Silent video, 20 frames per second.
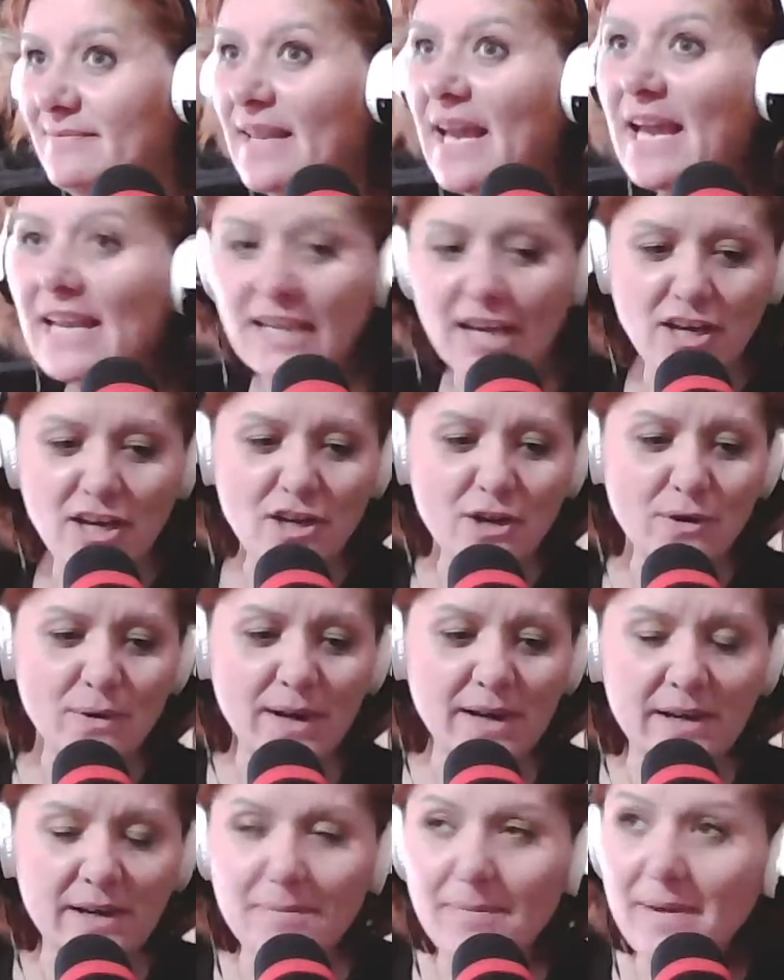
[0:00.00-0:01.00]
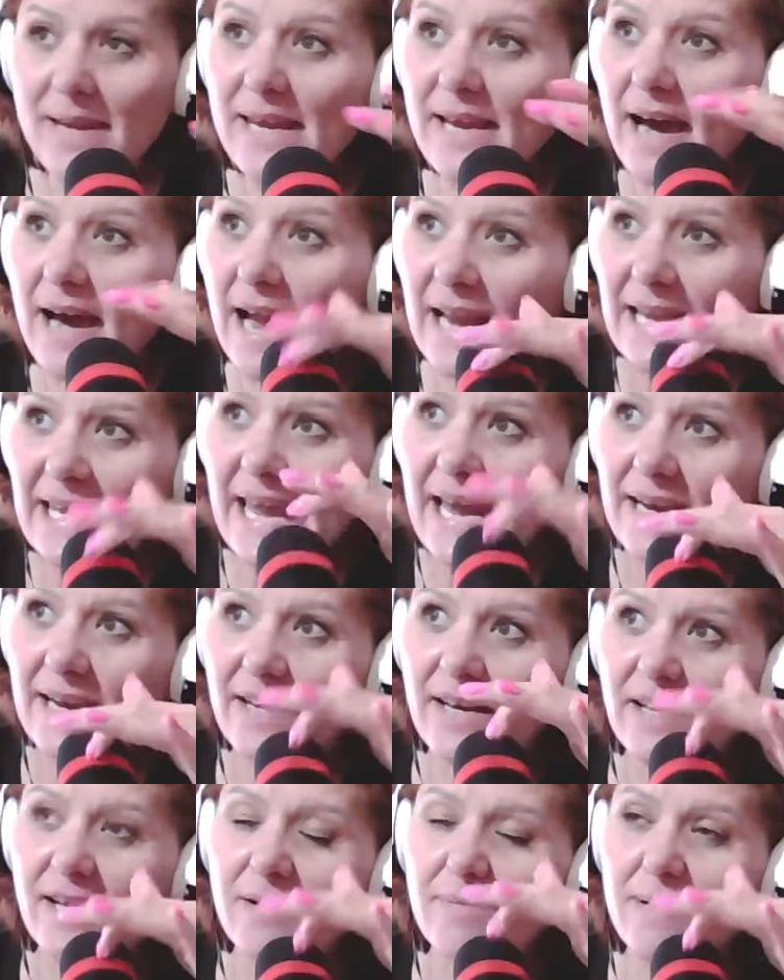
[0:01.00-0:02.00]
Can you hear me? I can't
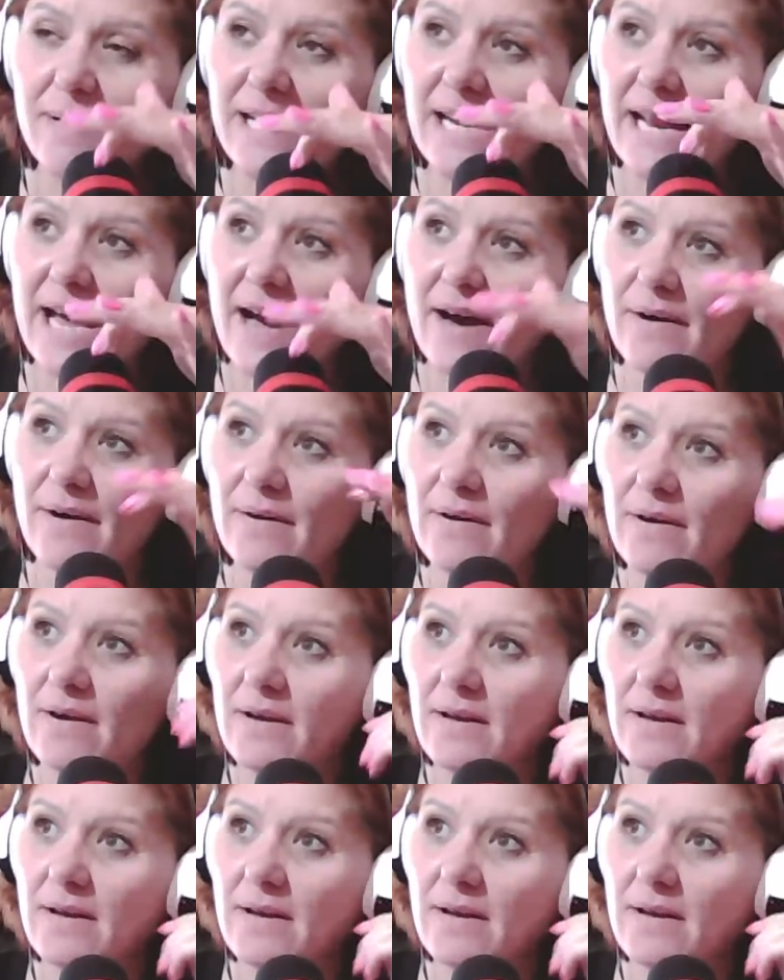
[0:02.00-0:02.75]
hear me now.